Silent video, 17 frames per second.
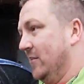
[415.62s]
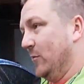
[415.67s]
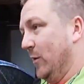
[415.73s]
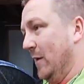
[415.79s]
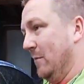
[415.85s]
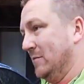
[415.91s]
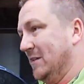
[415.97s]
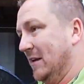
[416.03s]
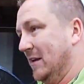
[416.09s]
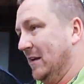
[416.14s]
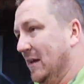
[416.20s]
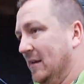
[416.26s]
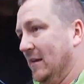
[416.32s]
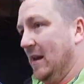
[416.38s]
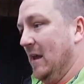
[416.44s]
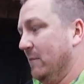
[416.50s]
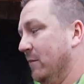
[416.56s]
the rims didn't
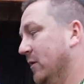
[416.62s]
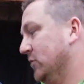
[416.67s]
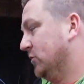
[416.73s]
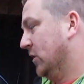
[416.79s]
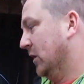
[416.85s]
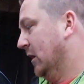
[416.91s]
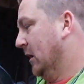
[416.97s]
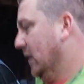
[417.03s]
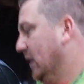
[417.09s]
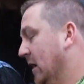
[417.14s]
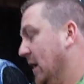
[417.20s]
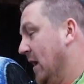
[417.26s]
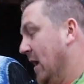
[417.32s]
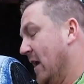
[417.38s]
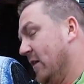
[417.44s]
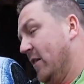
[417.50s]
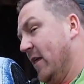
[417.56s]
get damaged,
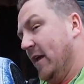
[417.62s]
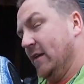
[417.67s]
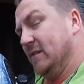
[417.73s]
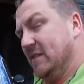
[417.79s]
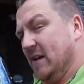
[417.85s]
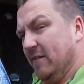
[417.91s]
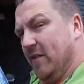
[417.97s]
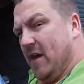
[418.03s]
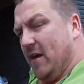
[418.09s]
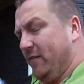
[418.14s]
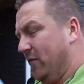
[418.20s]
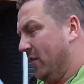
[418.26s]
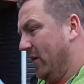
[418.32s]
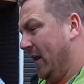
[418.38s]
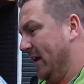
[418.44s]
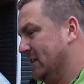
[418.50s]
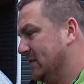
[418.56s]
and they can save that for
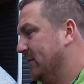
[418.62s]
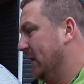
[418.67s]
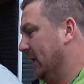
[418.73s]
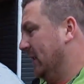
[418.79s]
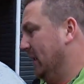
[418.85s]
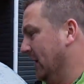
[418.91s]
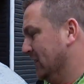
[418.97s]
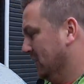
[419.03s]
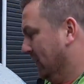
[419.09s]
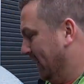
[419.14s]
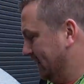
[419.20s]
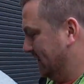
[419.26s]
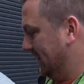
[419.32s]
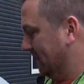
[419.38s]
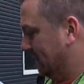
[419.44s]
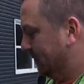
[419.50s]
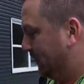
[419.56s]
the next PT, so
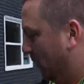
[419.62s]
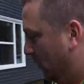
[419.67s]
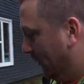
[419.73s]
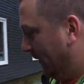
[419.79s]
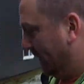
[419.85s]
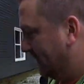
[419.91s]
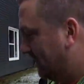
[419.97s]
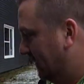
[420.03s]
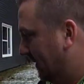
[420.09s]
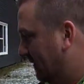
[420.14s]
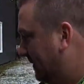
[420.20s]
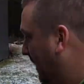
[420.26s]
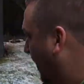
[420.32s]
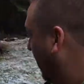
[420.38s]
that's a bonus. It's